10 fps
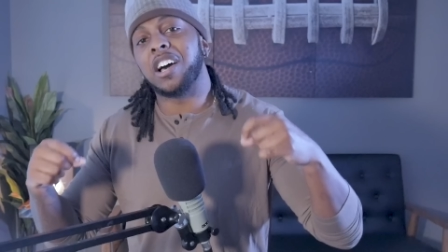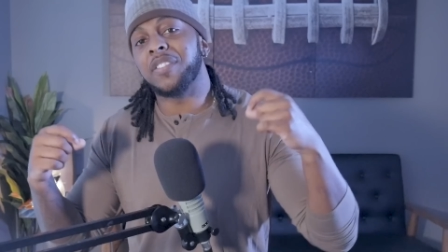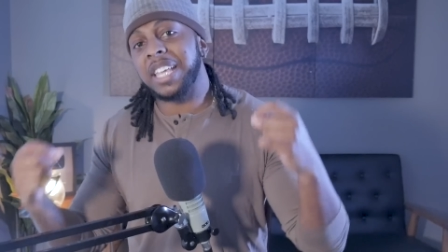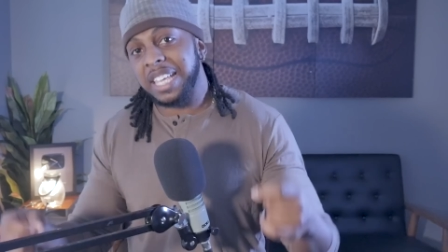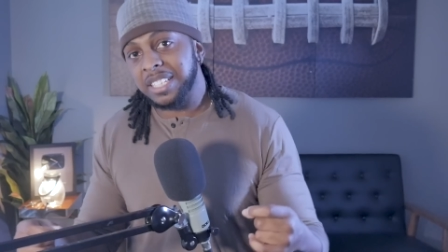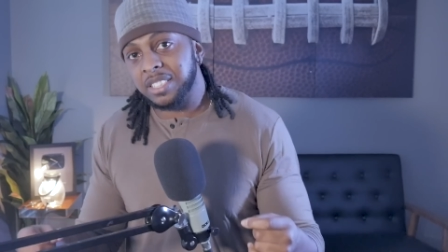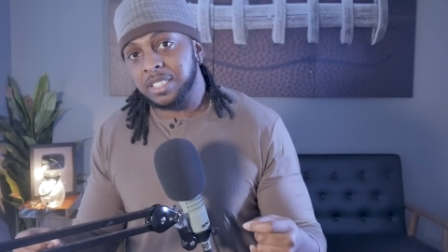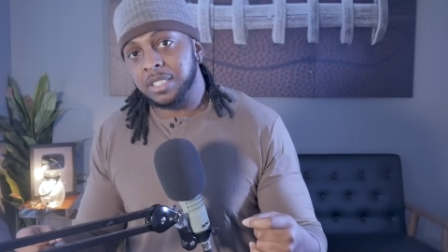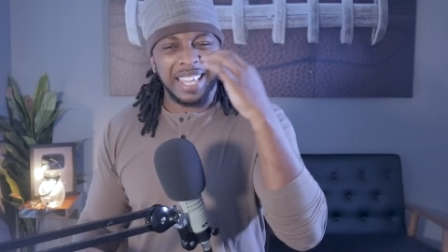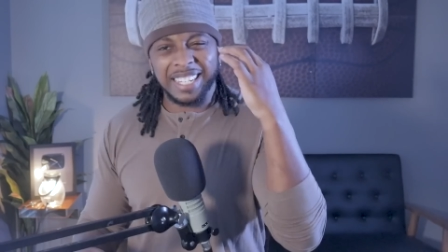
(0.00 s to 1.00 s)
of each.
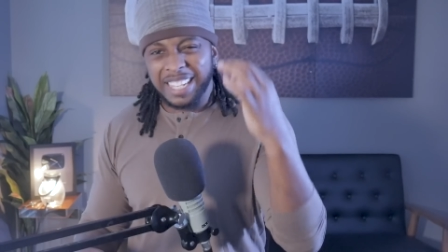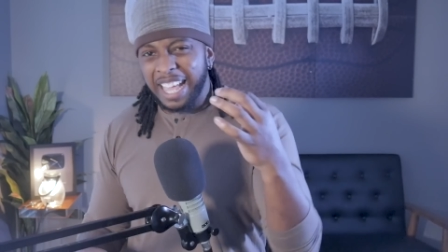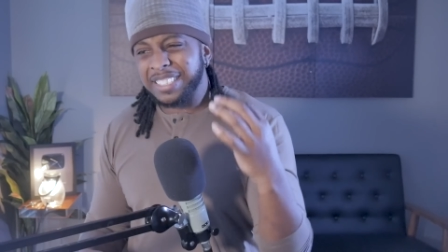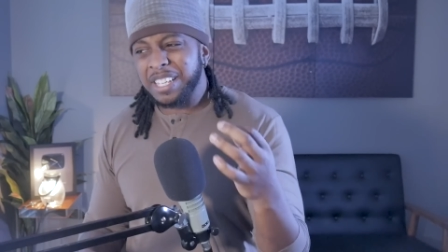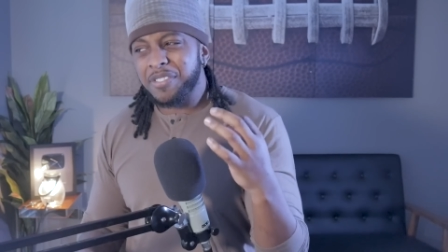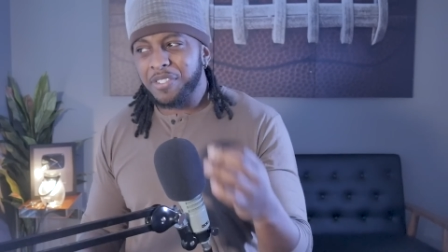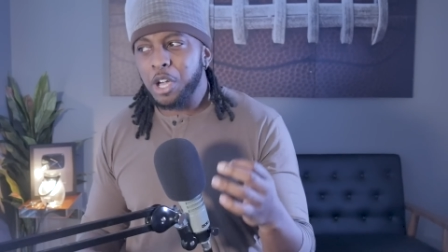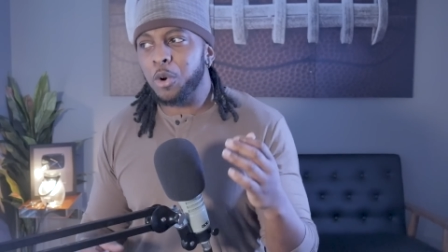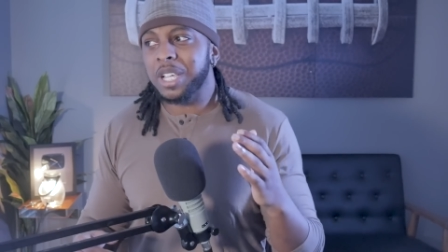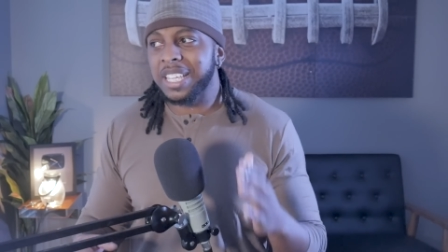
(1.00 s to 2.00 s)
And an
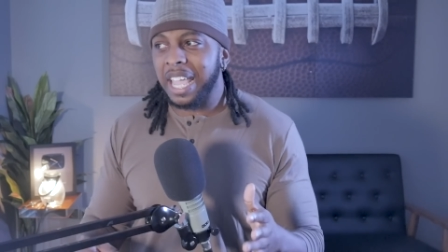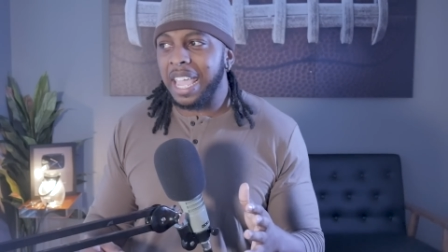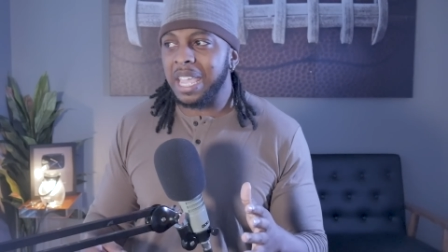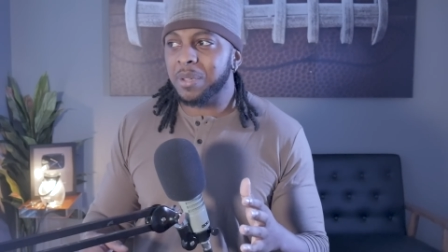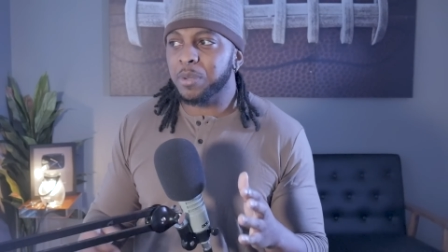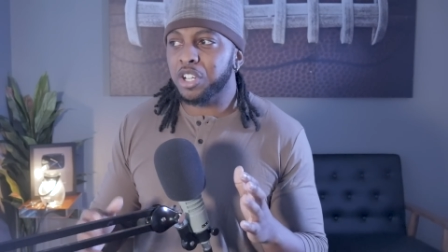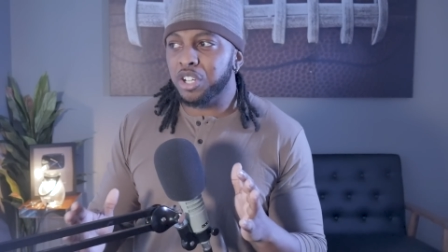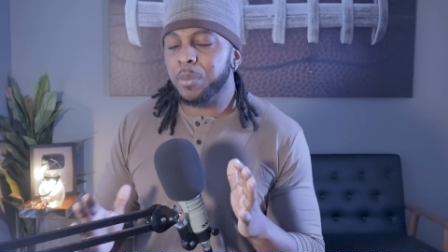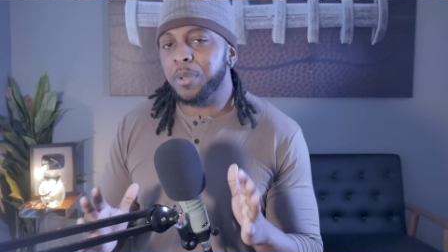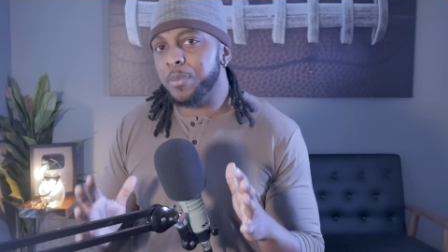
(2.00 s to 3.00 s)
XFL game
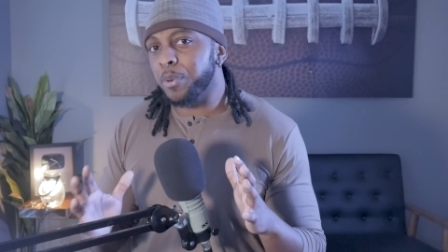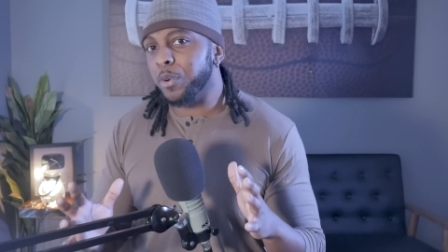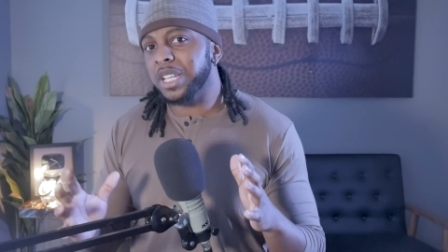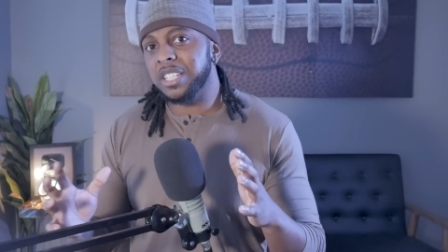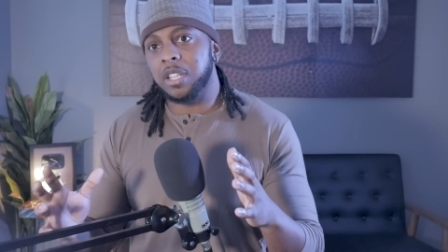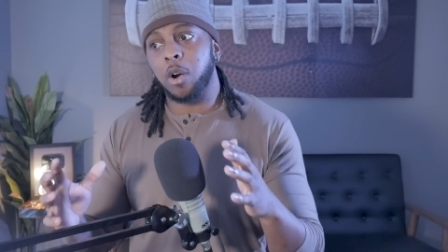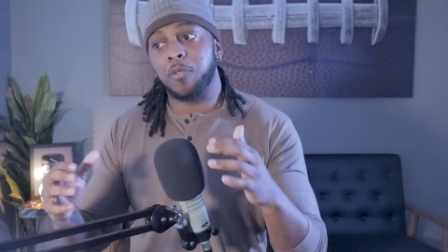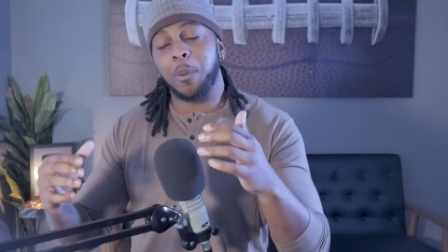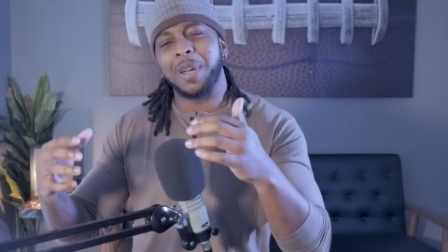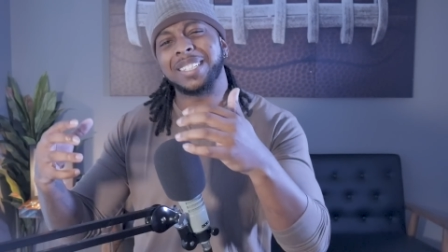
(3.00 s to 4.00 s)
could be pretty
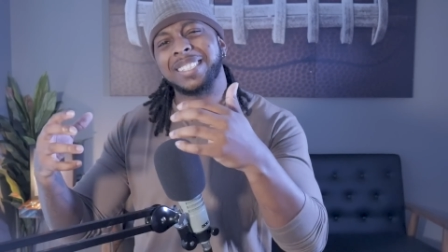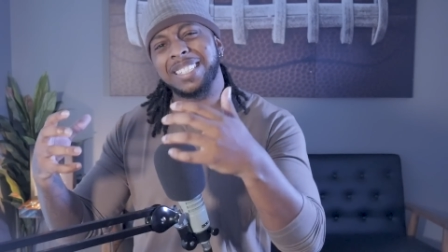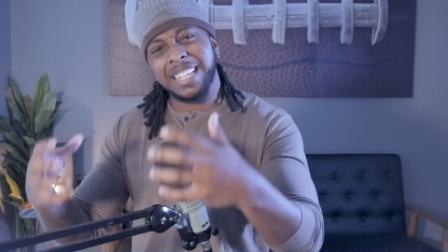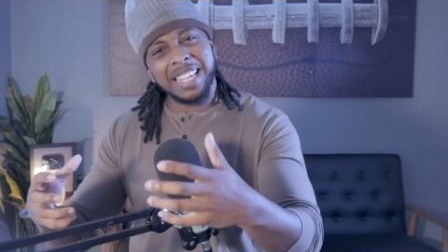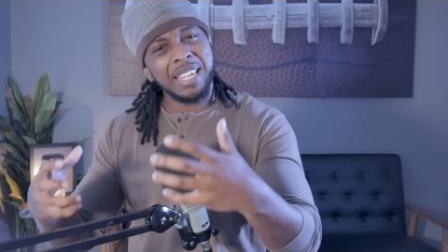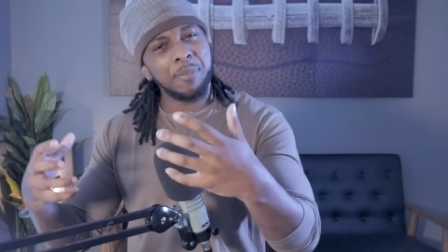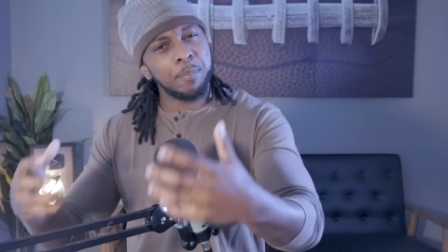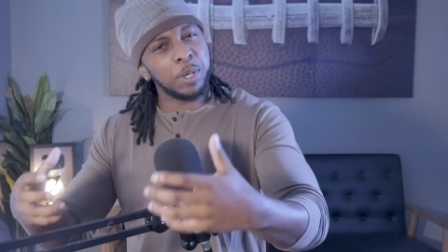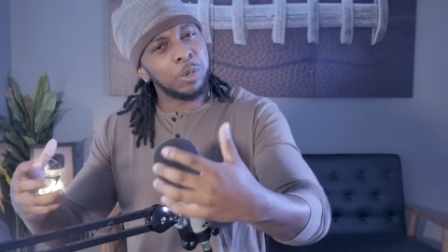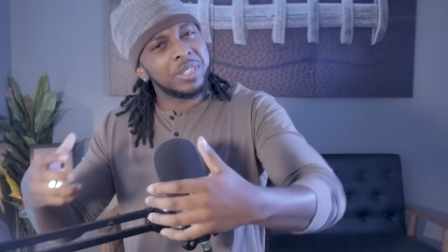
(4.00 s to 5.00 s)
dope from a
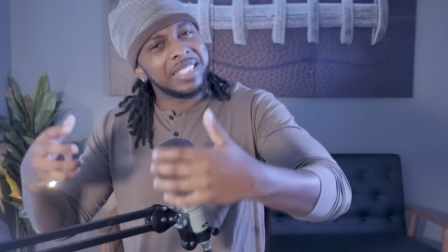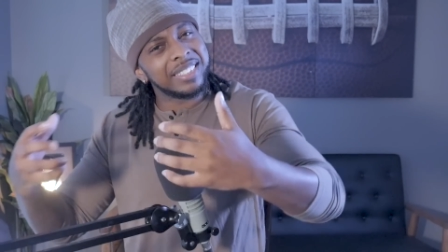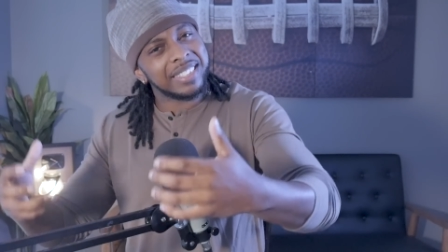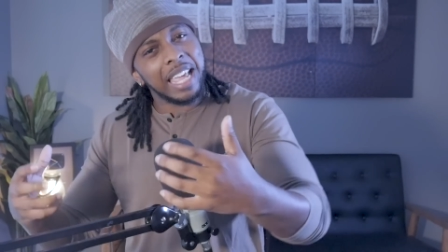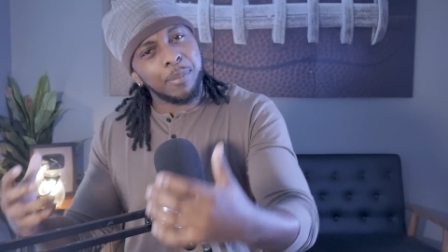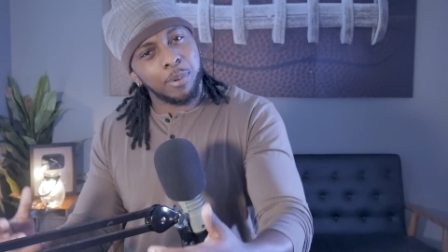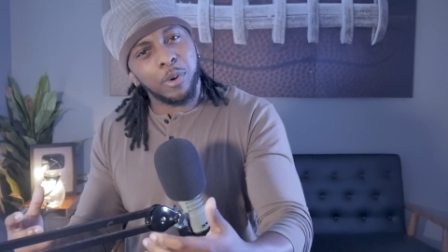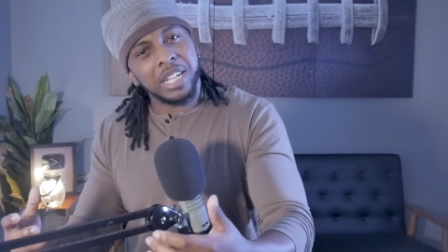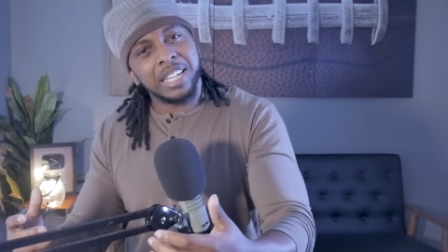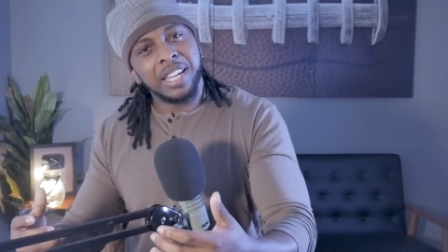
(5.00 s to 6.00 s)
team building
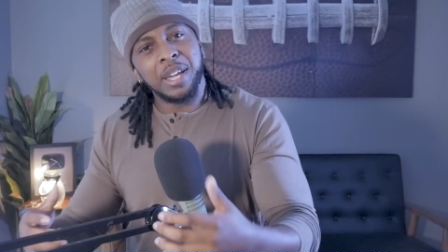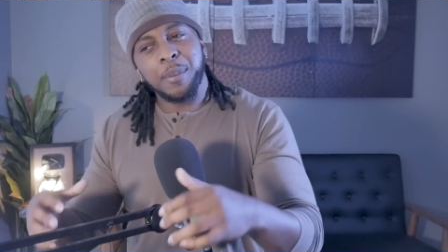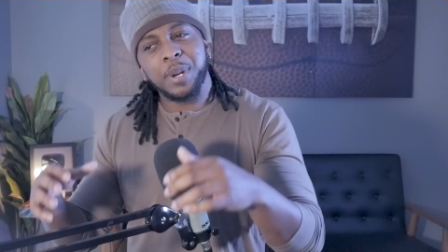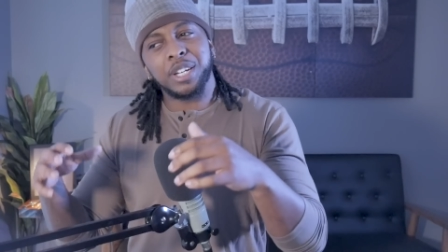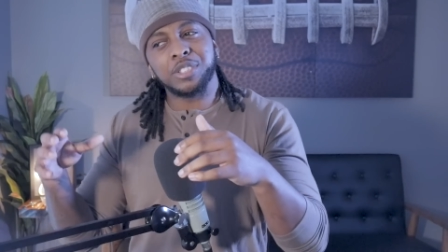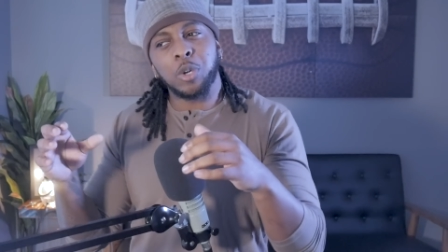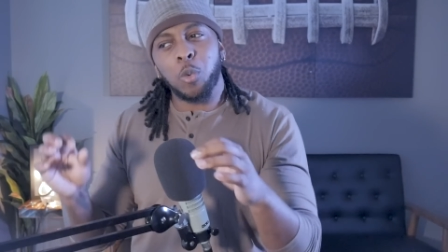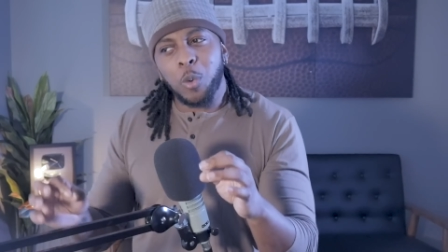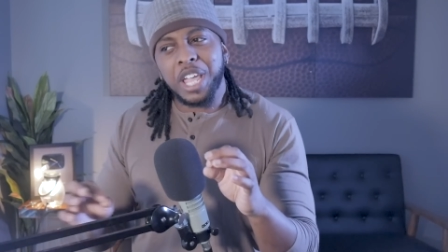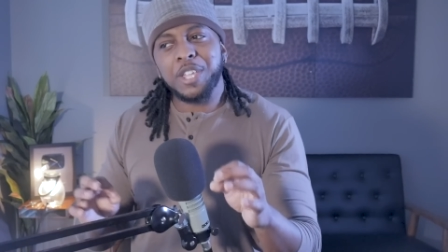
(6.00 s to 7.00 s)
standpoint because the
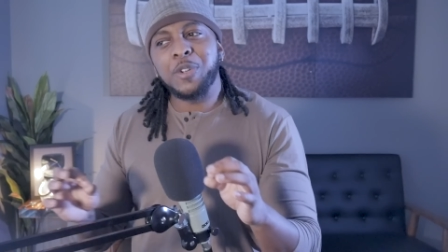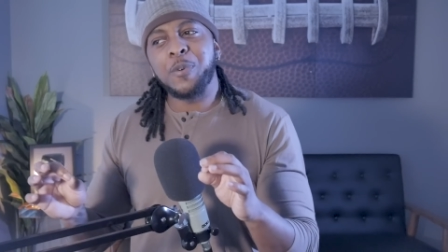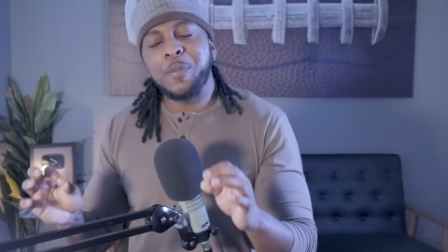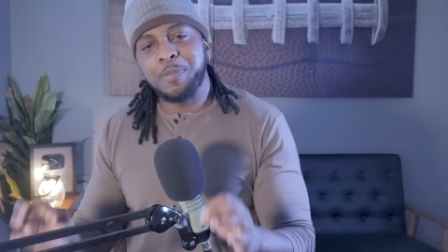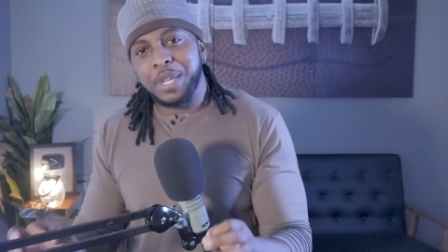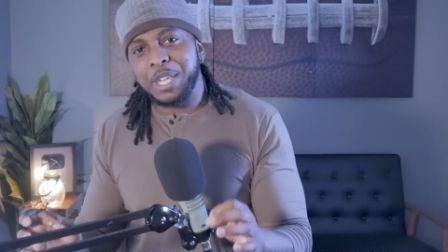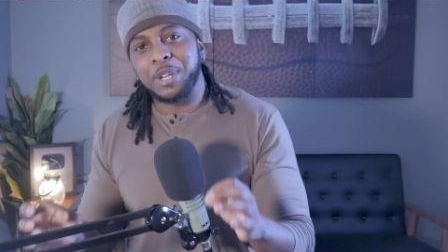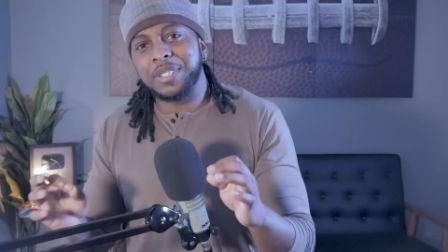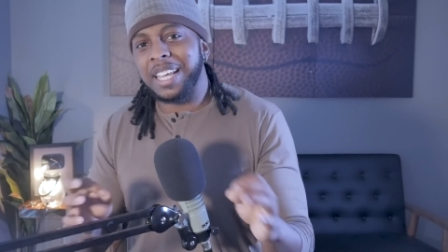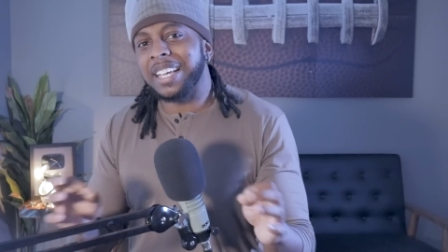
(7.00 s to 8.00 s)
way you
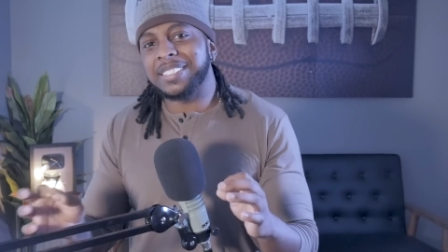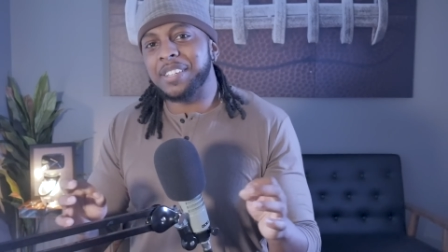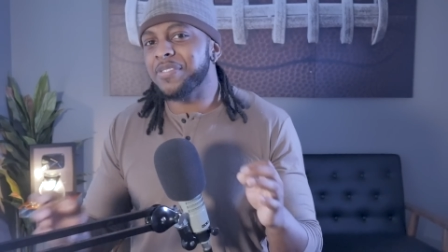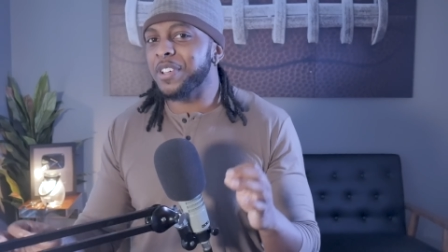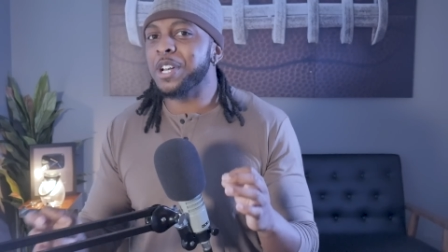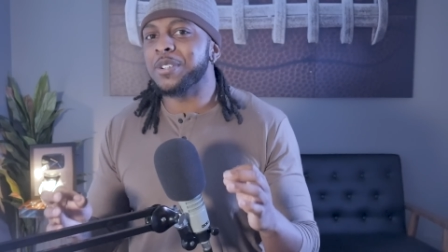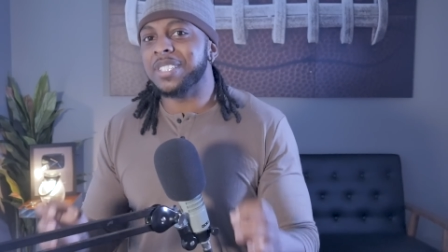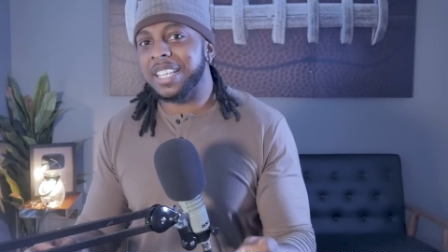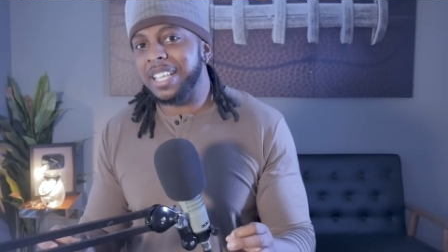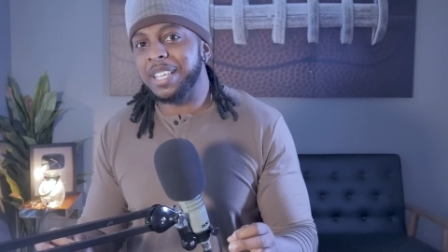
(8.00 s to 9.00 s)
build
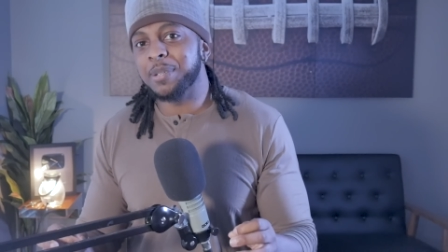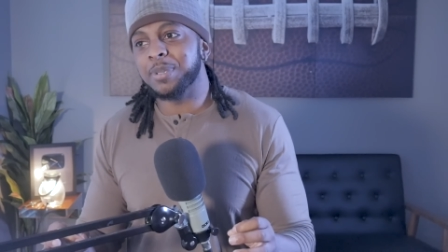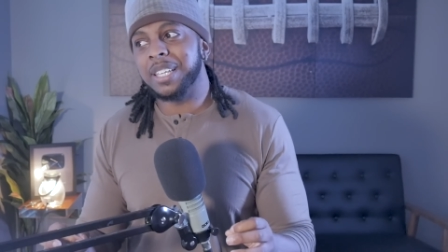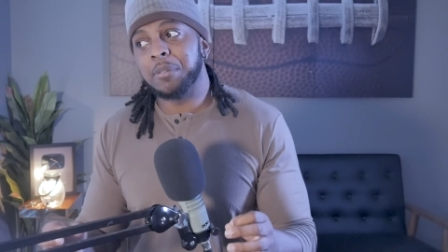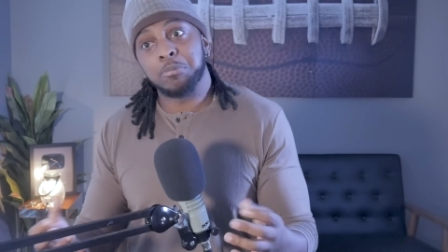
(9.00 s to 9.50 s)
XFL teams